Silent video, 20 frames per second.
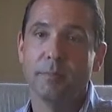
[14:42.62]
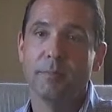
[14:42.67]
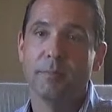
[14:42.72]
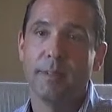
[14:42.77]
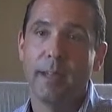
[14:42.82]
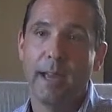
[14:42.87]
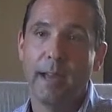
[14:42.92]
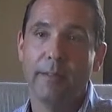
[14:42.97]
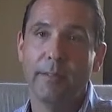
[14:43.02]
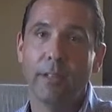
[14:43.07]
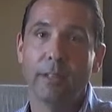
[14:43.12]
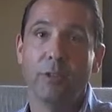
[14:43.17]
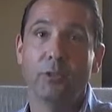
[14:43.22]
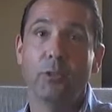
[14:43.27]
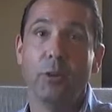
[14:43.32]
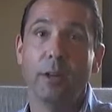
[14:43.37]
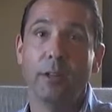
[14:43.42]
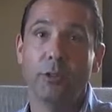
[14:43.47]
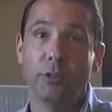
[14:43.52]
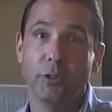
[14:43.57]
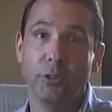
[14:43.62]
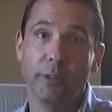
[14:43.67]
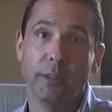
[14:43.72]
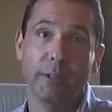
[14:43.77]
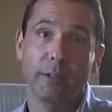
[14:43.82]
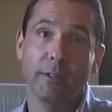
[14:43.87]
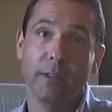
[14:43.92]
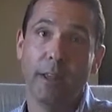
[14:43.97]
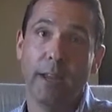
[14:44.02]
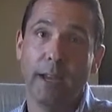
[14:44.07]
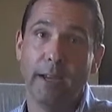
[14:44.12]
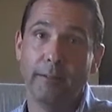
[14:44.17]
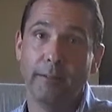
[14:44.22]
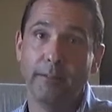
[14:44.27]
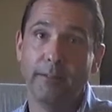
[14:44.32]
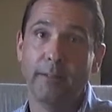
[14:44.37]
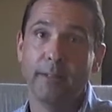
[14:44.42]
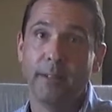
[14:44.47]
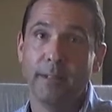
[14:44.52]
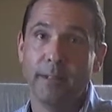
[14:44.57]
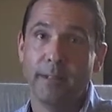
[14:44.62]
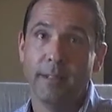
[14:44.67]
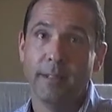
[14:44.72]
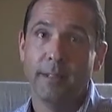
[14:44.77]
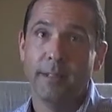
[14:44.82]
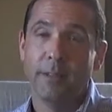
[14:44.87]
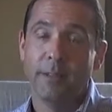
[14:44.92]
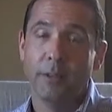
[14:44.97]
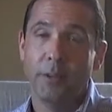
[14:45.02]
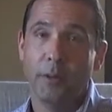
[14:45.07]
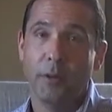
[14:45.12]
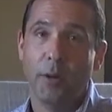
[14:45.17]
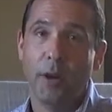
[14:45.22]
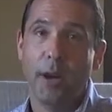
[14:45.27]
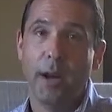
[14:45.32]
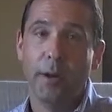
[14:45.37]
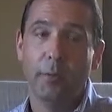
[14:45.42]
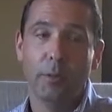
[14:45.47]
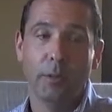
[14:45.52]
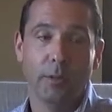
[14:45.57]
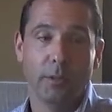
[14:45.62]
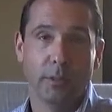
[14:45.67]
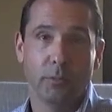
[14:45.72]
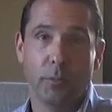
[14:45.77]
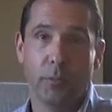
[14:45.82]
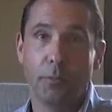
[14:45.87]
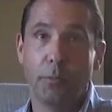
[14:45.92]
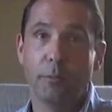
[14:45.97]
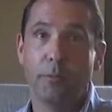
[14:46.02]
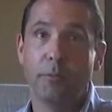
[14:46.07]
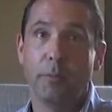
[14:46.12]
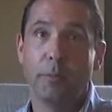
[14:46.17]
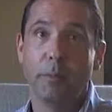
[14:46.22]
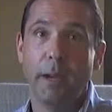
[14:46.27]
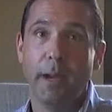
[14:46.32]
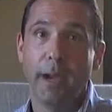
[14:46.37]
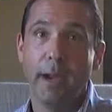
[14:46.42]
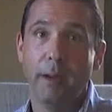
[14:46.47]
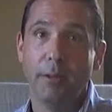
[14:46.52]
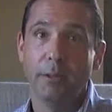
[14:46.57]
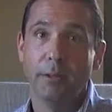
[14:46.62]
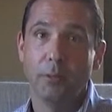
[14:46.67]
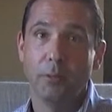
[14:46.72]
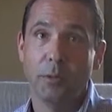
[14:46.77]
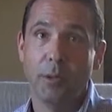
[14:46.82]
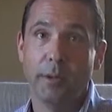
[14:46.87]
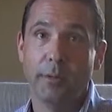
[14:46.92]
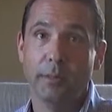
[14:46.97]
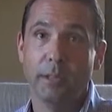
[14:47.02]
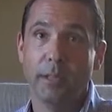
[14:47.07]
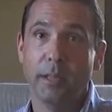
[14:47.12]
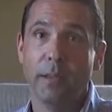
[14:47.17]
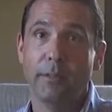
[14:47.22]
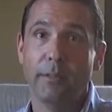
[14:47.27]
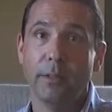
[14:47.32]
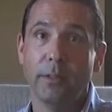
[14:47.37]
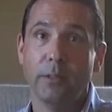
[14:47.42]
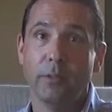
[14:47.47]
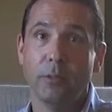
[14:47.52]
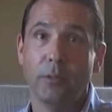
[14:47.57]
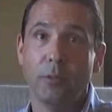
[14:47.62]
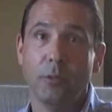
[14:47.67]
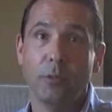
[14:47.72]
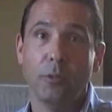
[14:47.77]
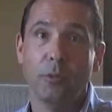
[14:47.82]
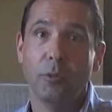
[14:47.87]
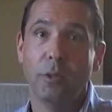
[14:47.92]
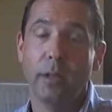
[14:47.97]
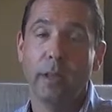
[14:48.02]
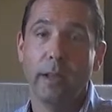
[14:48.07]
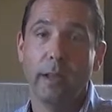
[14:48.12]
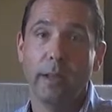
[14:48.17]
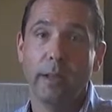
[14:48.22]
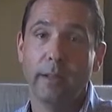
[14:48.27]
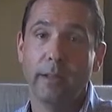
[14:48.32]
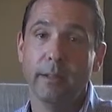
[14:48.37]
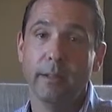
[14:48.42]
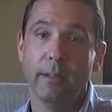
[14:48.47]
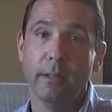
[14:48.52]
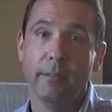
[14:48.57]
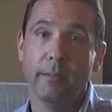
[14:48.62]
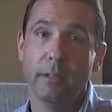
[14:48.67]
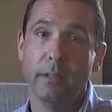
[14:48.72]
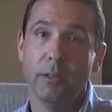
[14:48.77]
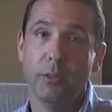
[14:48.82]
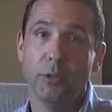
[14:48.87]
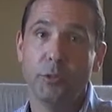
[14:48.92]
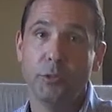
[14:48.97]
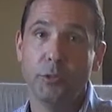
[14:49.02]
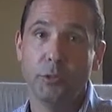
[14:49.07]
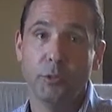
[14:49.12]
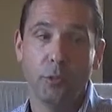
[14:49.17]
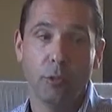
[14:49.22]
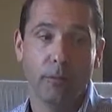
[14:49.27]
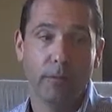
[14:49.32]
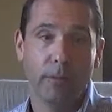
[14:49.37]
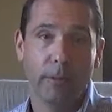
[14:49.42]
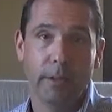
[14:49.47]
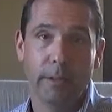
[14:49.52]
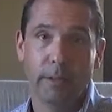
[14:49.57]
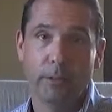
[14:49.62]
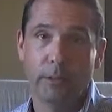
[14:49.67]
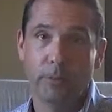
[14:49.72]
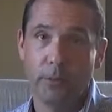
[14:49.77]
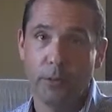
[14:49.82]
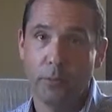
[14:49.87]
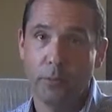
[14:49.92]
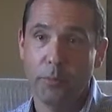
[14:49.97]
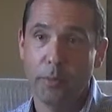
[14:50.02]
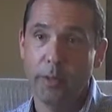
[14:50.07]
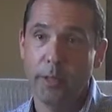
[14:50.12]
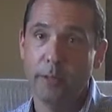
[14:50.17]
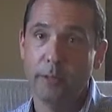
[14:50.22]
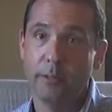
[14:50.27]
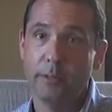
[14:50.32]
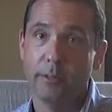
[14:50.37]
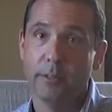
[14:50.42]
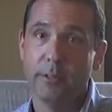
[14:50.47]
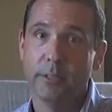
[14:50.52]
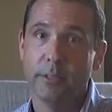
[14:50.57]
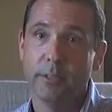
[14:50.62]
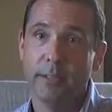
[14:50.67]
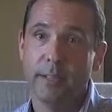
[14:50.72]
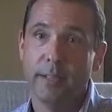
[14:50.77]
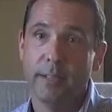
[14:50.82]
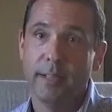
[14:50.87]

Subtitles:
having structure in your life. I was removed from my house when I was 11 years old and lived in a Jewish orphanage for 3 years.